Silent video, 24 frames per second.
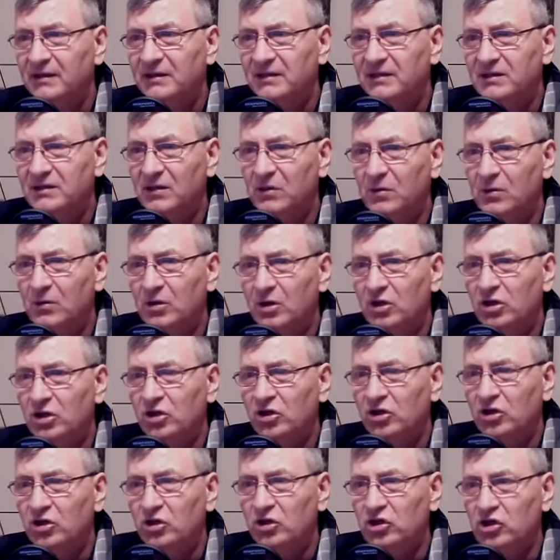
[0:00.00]
So,
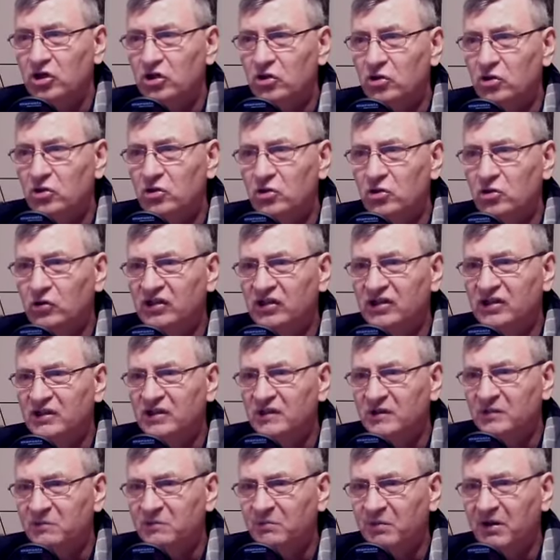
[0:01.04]
you
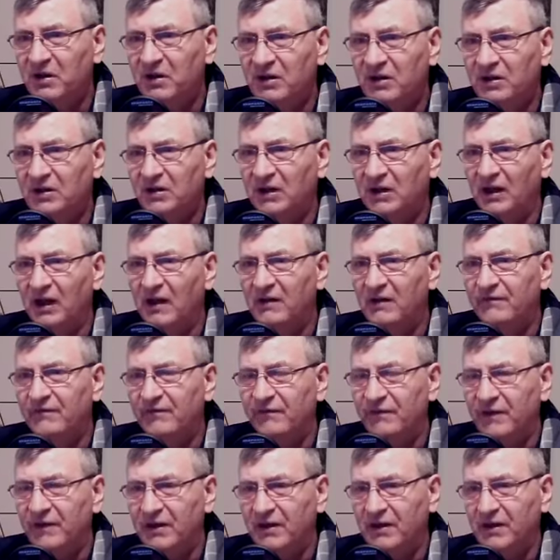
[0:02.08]
spirit of
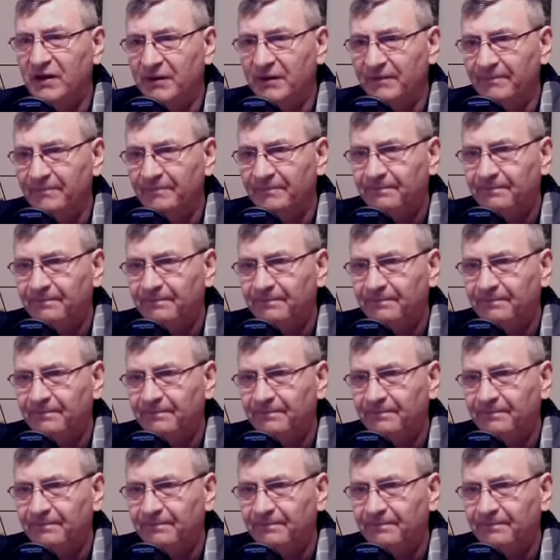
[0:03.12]
fear,